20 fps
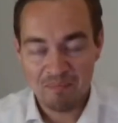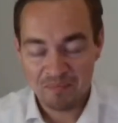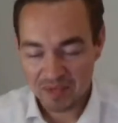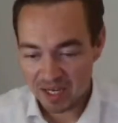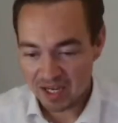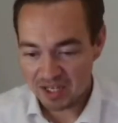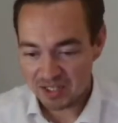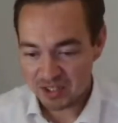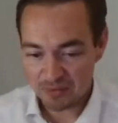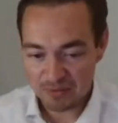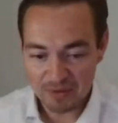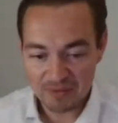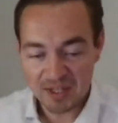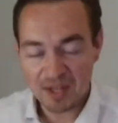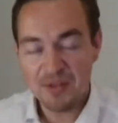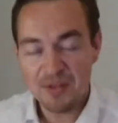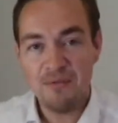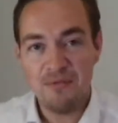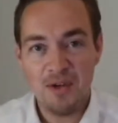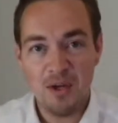So if you've done
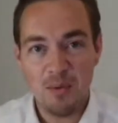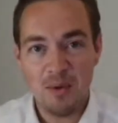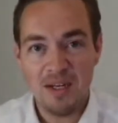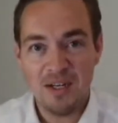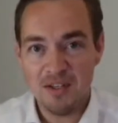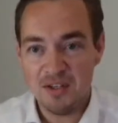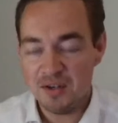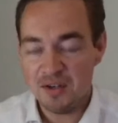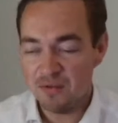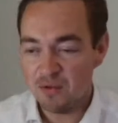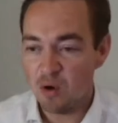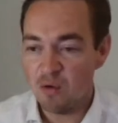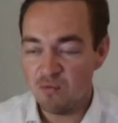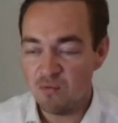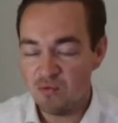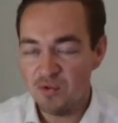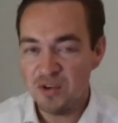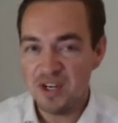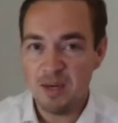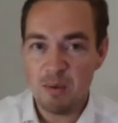the viewing and you've gotten
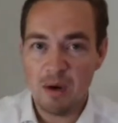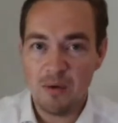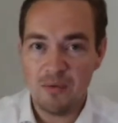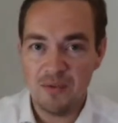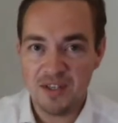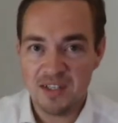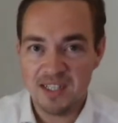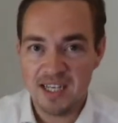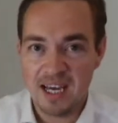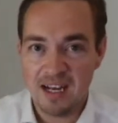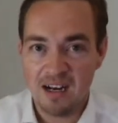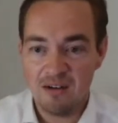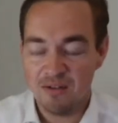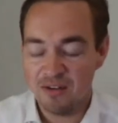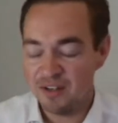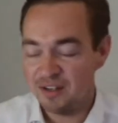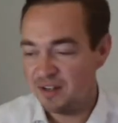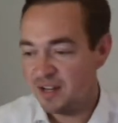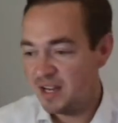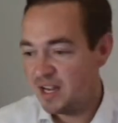really well with the
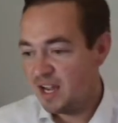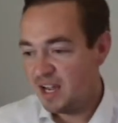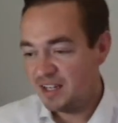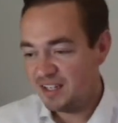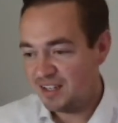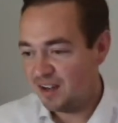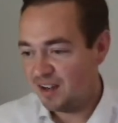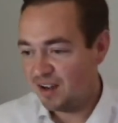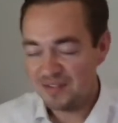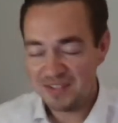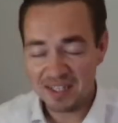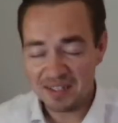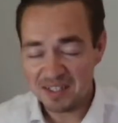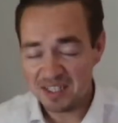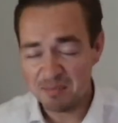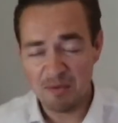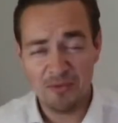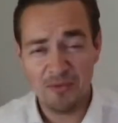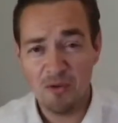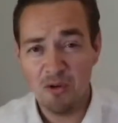seller, and I've
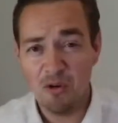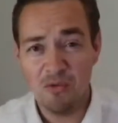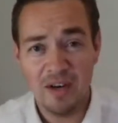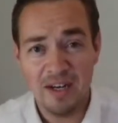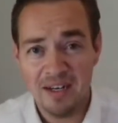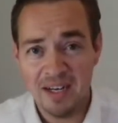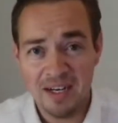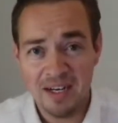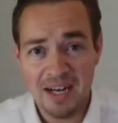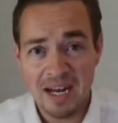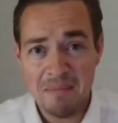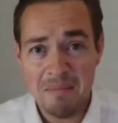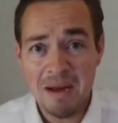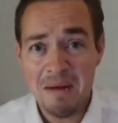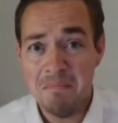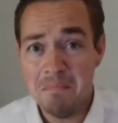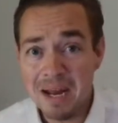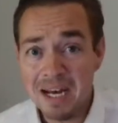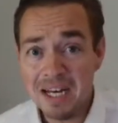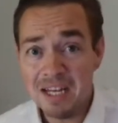said this before
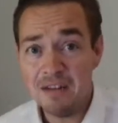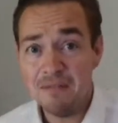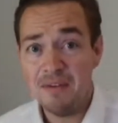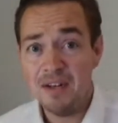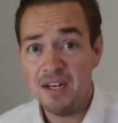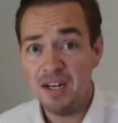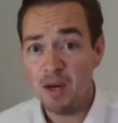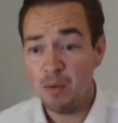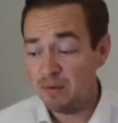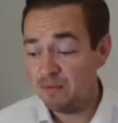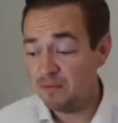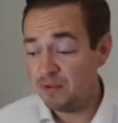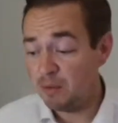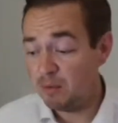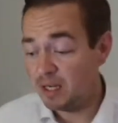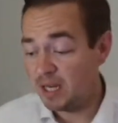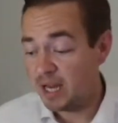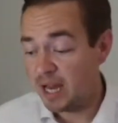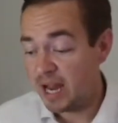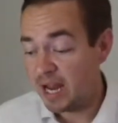in many a video when
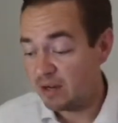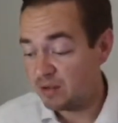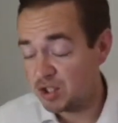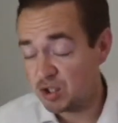viewing a house,